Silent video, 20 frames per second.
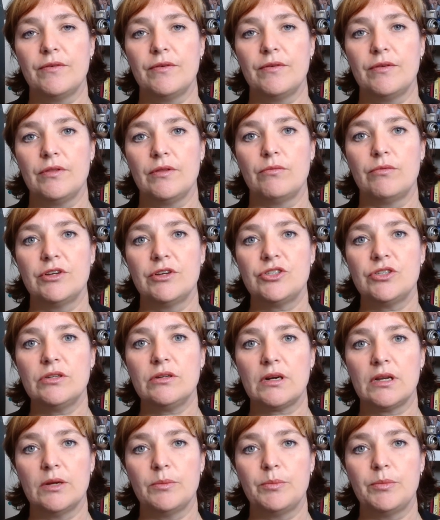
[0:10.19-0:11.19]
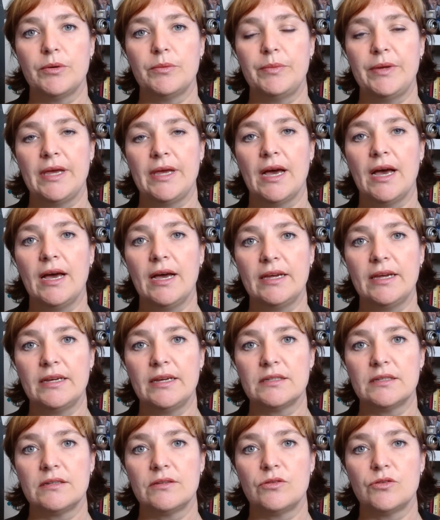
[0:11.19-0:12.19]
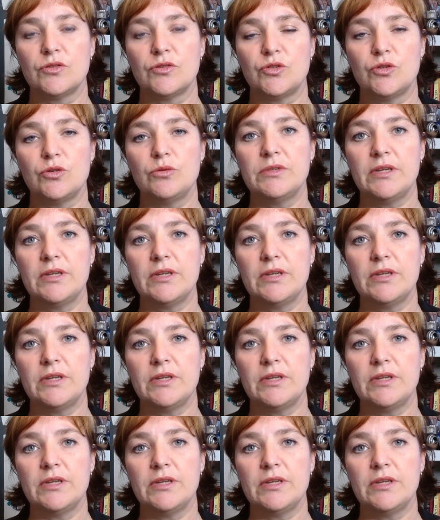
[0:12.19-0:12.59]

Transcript: the original clip behind the zoomed